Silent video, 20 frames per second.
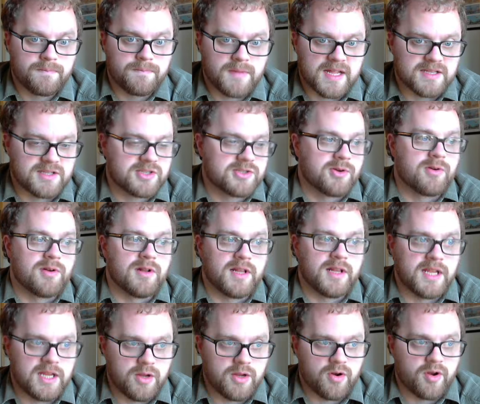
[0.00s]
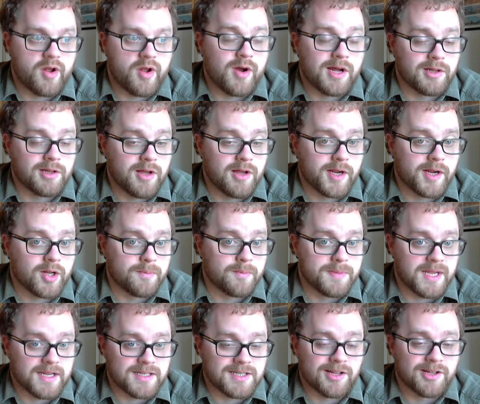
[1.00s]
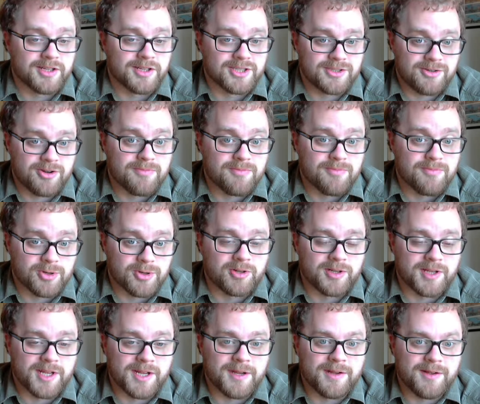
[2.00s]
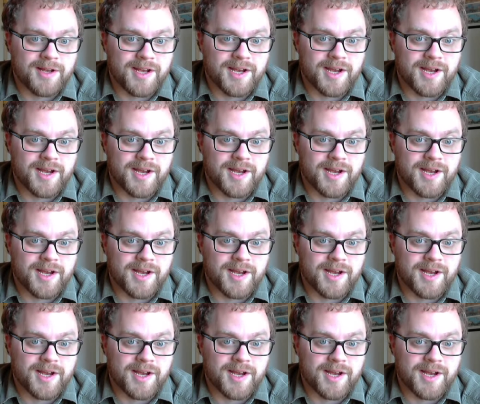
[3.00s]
And certainly you don't know how long it'll be until it's commercially